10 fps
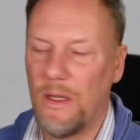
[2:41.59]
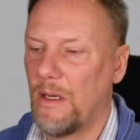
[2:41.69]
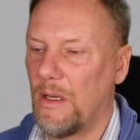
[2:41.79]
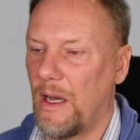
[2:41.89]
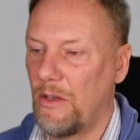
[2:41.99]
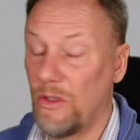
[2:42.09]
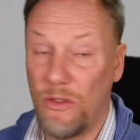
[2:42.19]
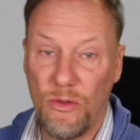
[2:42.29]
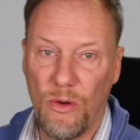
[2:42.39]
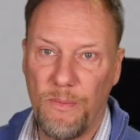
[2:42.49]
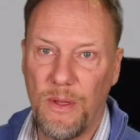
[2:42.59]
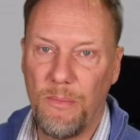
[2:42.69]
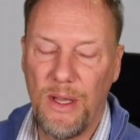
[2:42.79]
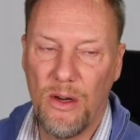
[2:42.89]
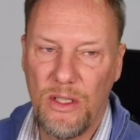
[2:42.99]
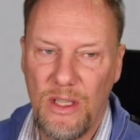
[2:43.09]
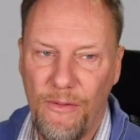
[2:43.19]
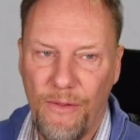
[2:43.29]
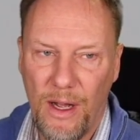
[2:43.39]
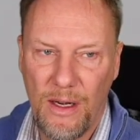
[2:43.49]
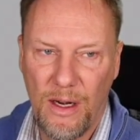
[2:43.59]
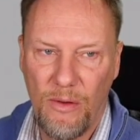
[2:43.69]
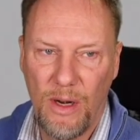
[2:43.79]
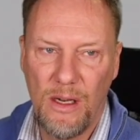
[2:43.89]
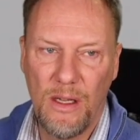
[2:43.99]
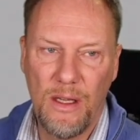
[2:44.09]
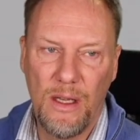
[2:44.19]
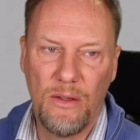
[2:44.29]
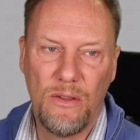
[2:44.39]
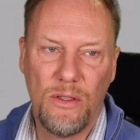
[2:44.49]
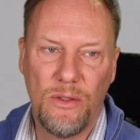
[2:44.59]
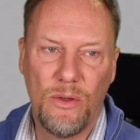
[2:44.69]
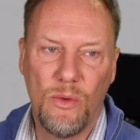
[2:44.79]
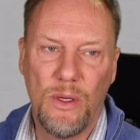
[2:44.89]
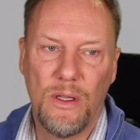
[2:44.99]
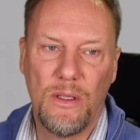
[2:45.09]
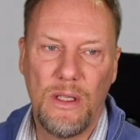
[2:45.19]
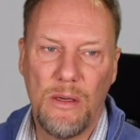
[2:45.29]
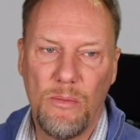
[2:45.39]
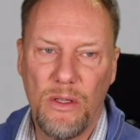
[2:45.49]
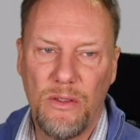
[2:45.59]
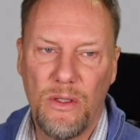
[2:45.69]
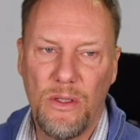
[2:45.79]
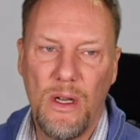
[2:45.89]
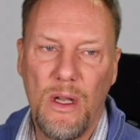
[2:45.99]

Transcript: I just dropped the PRG file directly into Dear Master.